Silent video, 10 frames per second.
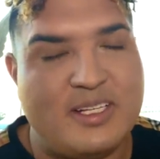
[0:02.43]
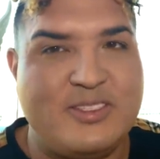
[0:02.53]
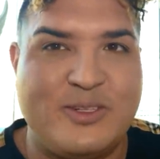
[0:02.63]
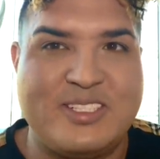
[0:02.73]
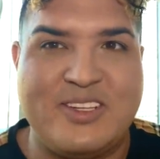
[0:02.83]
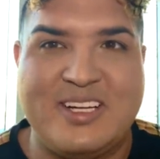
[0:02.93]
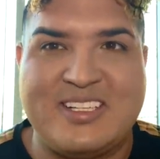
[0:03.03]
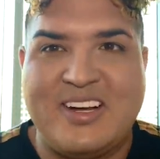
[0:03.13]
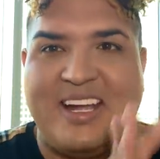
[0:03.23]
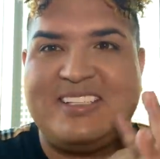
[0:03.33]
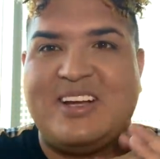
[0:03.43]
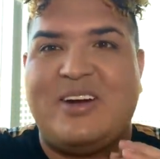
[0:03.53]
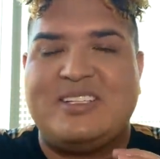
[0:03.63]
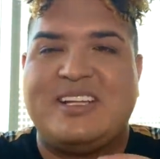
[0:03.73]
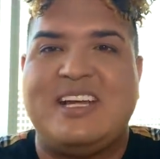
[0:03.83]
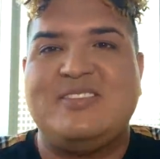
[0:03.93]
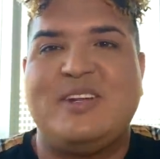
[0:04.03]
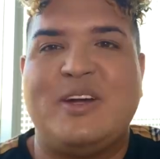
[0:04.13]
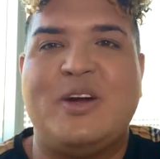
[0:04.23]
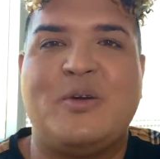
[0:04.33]
It's Rich Lux. Okay, so today's
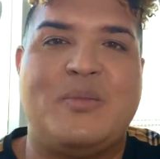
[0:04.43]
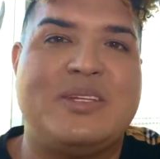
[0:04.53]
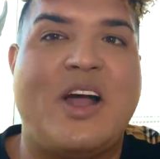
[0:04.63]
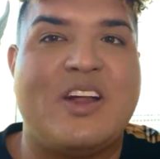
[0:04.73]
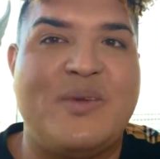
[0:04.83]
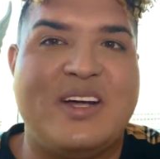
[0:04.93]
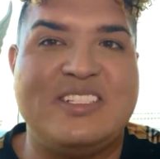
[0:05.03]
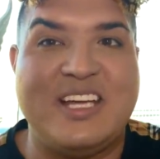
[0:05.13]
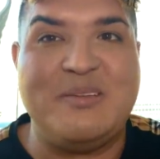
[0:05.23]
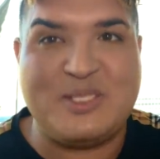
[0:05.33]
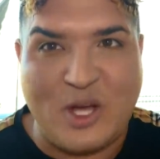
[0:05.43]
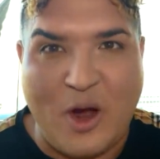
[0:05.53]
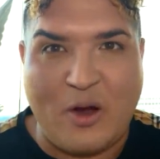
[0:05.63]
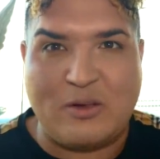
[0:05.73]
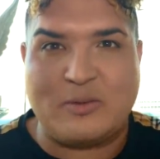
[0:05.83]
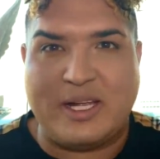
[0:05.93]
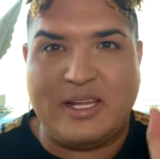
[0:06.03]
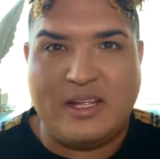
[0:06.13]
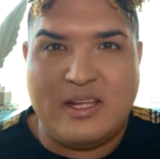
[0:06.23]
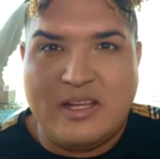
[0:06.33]
video, we're gonna be talking about James Charles.
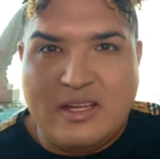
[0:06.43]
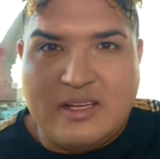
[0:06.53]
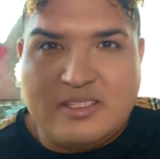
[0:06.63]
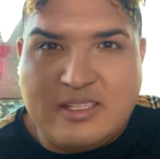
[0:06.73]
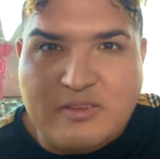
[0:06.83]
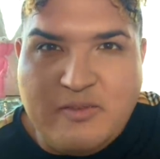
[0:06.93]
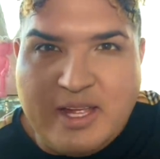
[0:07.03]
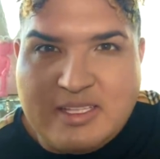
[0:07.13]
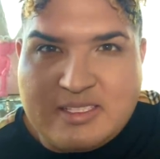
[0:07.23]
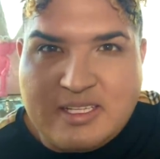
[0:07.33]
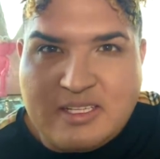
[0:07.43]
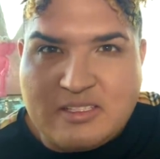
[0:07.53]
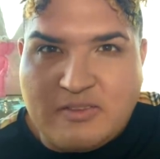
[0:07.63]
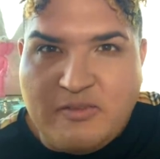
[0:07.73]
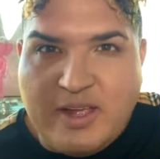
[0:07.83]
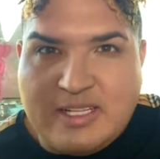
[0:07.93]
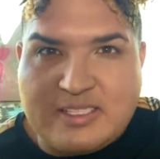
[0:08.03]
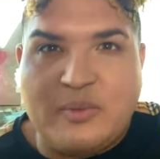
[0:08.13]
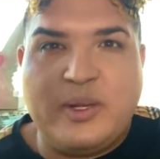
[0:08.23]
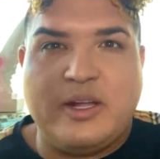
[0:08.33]
Wait, see the vent? There's a
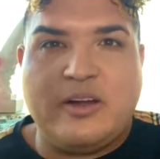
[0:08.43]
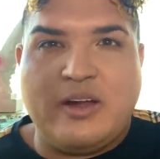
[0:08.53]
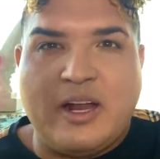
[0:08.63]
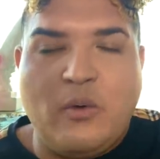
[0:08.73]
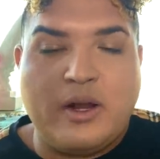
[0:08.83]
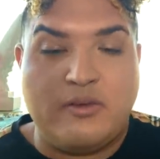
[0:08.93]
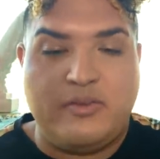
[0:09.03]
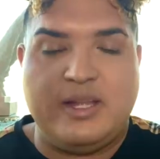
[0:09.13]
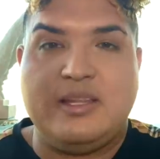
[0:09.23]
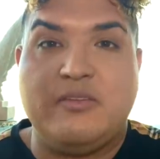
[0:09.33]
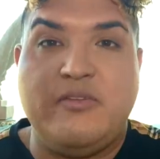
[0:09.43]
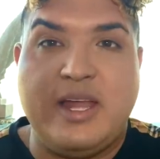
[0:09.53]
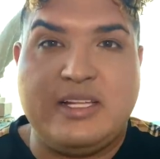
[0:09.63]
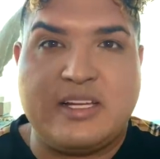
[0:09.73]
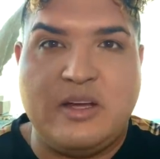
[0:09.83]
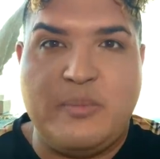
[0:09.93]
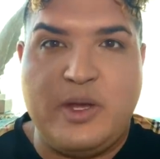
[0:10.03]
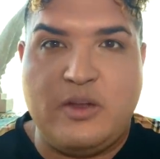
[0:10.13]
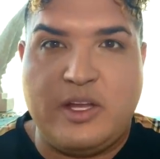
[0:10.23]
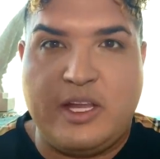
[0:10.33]
vent up here. I don't wanna offend the vent
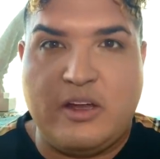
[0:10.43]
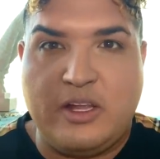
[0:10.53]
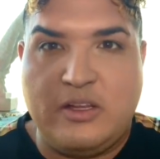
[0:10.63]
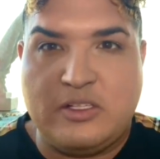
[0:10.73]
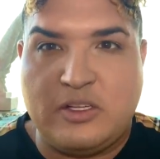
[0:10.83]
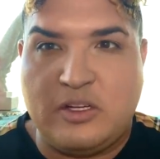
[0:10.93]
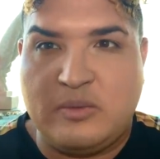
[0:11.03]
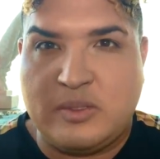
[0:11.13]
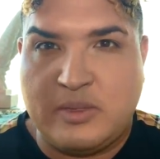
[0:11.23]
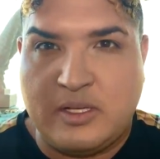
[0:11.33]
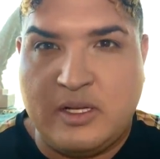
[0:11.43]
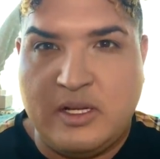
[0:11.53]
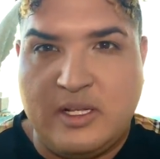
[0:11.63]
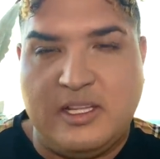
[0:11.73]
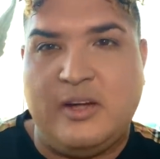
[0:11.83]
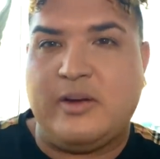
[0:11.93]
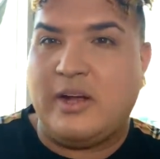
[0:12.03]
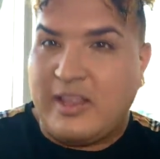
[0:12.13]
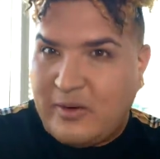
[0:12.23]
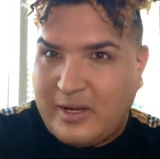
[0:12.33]
community on YouTube, so I'm gonna there we go.
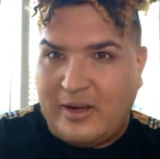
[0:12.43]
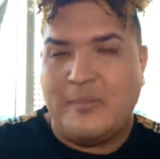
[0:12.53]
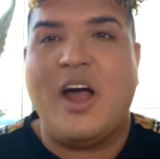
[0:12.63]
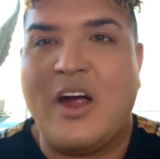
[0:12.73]
Okay, there we go.